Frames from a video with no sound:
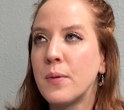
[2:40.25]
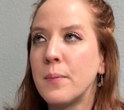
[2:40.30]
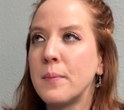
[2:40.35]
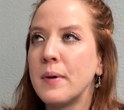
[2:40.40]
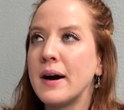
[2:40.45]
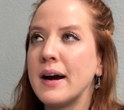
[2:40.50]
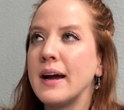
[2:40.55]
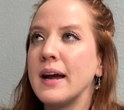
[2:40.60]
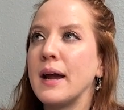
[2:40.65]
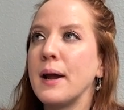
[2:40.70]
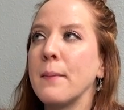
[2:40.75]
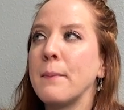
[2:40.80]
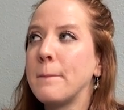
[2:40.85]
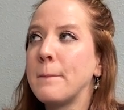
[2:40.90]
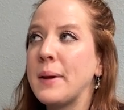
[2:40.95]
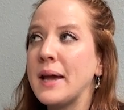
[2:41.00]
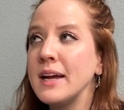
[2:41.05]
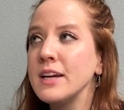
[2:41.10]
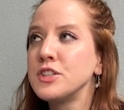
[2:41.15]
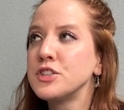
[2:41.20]
My
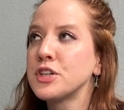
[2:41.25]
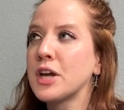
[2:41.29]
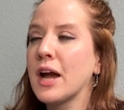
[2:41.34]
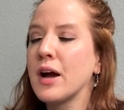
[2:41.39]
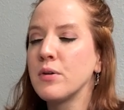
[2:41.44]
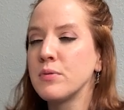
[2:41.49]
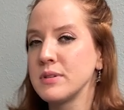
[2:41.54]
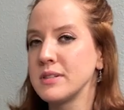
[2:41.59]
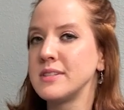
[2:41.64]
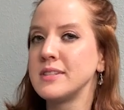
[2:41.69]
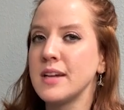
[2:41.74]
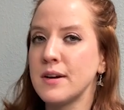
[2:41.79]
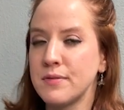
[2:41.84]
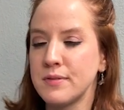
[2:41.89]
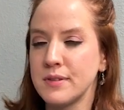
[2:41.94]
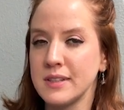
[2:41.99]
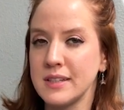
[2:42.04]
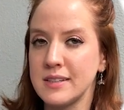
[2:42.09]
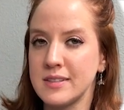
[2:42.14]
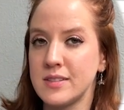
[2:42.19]
page count was
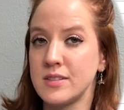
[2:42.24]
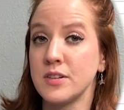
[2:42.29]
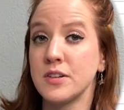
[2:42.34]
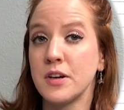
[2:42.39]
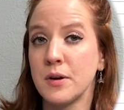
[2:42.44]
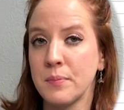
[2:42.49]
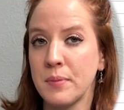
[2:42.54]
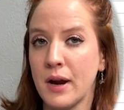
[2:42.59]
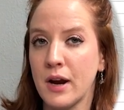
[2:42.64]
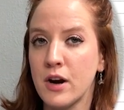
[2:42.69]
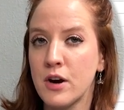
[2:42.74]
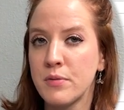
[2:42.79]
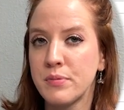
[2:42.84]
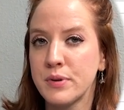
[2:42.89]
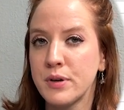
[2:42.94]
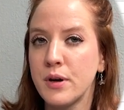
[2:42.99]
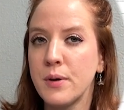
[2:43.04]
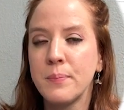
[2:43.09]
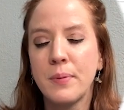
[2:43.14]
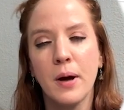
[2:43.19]
definitely still
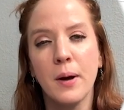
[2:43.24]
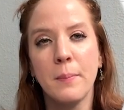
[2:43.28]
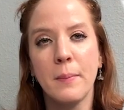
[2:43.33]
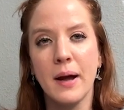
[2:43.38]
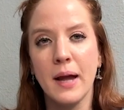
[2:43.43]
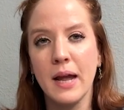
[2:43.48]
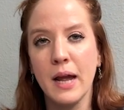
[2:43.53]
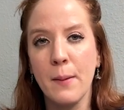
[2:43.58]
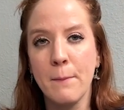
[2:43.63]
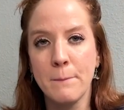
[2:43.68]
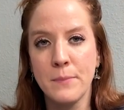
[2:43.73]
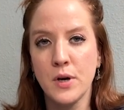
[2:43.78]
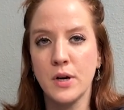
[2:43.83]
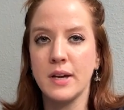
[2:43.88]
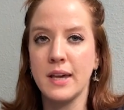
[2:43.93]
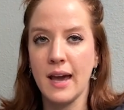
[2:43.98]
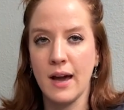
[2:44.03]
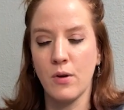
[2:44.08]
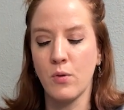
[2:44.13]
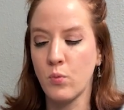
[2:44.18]
comparable, but my book
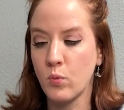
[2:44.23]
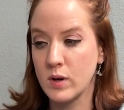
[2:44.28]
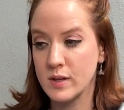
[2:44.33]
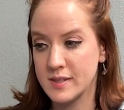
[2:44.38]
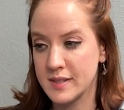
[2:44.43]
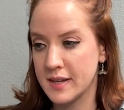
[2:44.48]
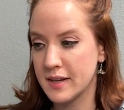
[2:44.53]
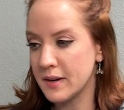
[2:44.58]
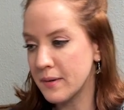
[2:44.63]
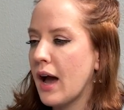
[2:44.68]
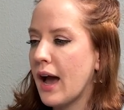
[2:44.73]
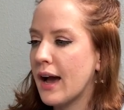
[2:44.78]
count wasn't.